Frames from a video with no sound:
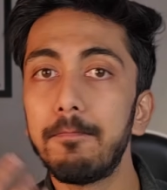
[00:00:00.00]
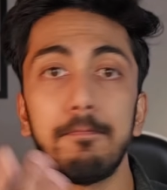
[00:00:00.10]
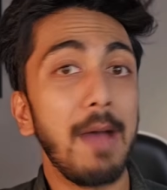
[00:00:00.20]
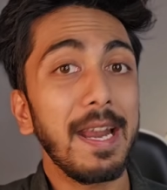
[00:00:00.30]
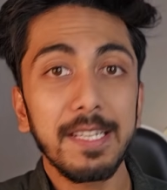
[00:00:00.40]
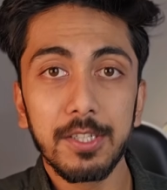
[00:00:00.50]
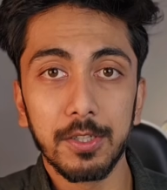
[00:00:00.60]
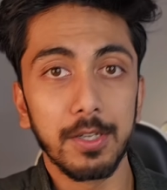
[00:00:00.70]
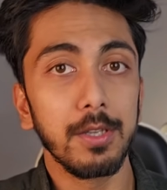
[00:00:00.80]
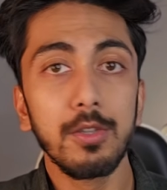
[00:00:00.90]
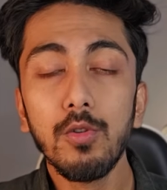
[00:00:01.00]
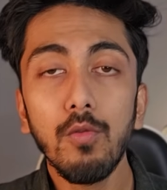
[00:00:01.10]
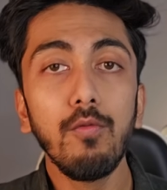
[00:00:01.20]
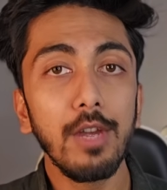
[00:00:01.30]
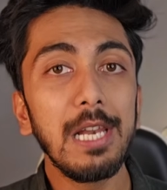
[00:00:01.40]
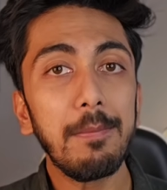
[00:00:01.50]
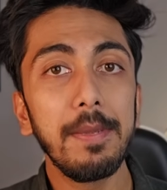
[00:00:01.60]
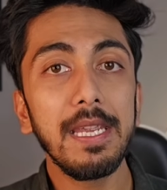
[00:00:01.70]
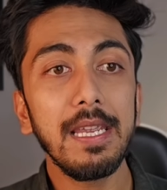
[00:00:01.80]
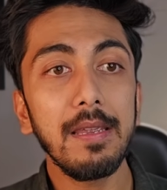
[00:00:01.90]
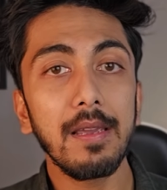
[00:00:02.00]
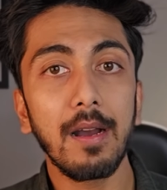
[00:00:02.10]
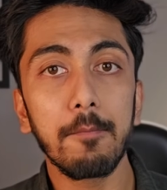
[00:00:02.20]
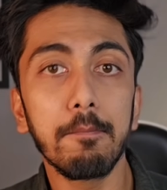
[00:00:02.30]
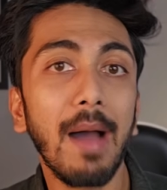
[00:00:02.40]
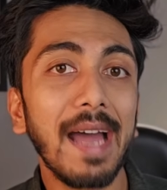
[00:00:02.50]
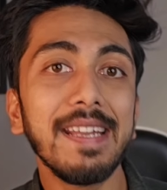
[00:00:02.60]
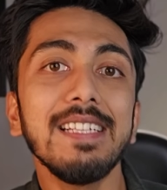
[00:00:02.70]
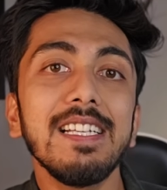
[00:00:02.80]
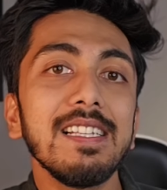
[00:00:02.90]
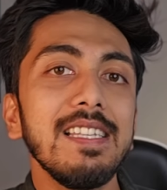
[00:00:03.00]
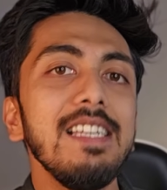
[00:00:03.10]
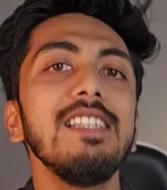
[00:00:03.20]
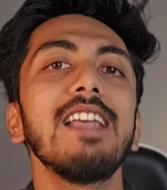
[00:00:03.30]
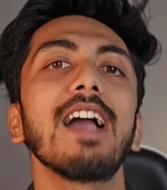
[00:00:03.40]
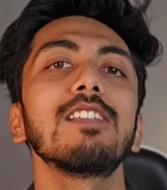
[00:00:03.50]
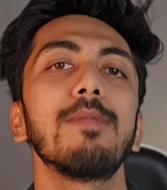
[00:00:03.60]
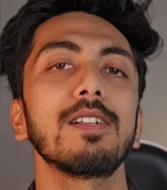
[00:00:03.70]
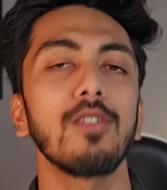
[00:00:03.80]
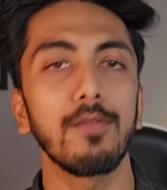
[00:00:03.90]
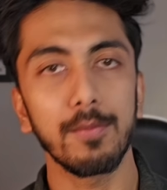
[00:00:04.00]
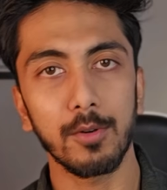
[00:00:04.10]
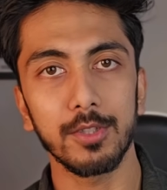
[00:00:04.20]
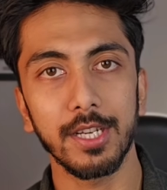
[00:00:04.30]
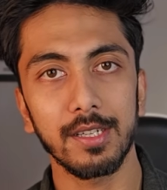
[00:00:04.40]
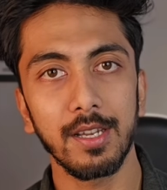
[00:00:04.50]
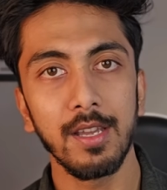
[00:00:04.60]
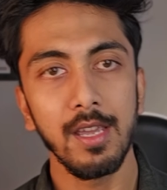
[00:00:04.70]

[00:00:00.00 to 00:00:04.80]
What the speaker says: manager, you will be managing these aspects of a project.